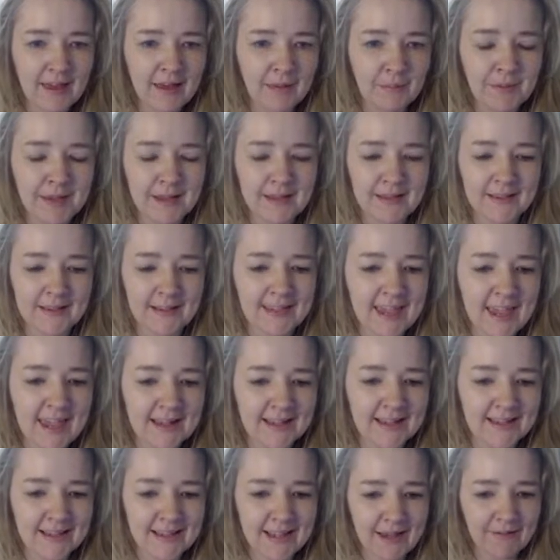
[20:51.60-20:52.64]
Piece of
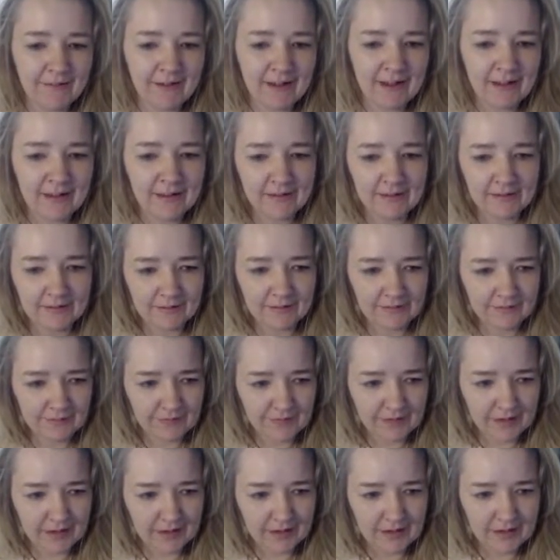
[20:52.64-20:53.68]
cake, Sara?
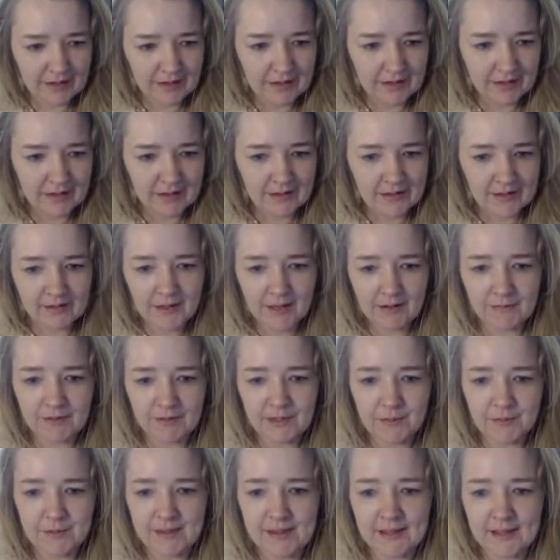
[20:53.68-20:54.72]
Sorry
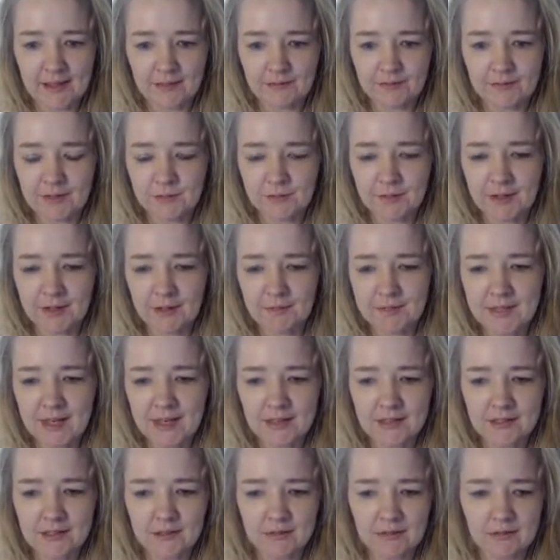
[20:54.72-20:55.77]
to be selfish, but I'm
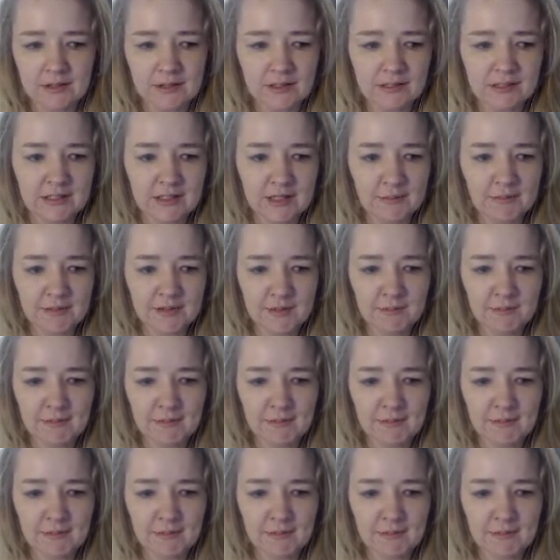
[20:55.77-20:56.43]
taking two clear chips. To